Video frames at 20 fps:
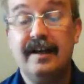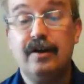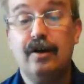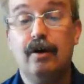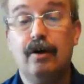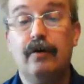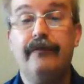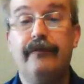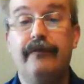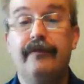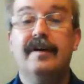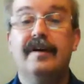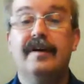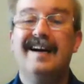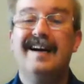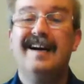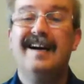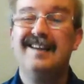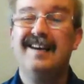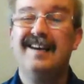to link
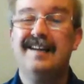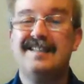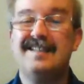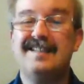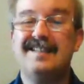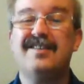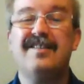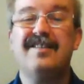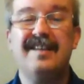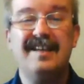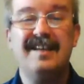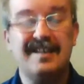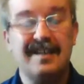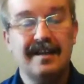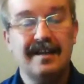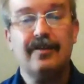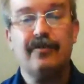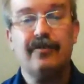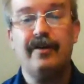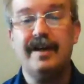on and to listen to
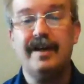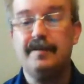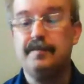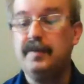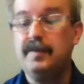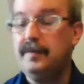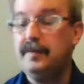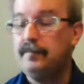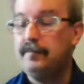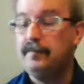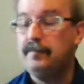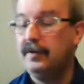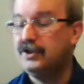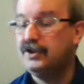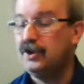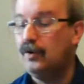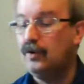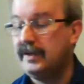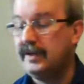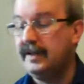these great
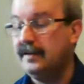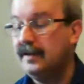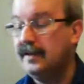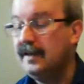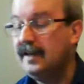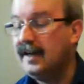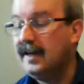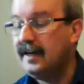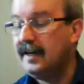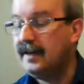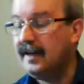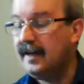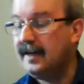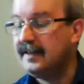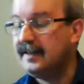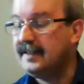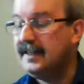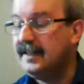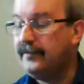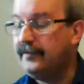people talking
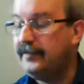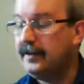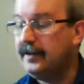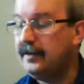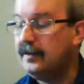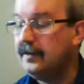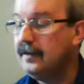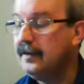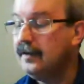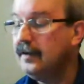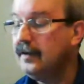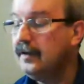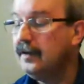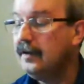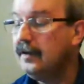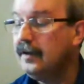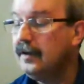and giving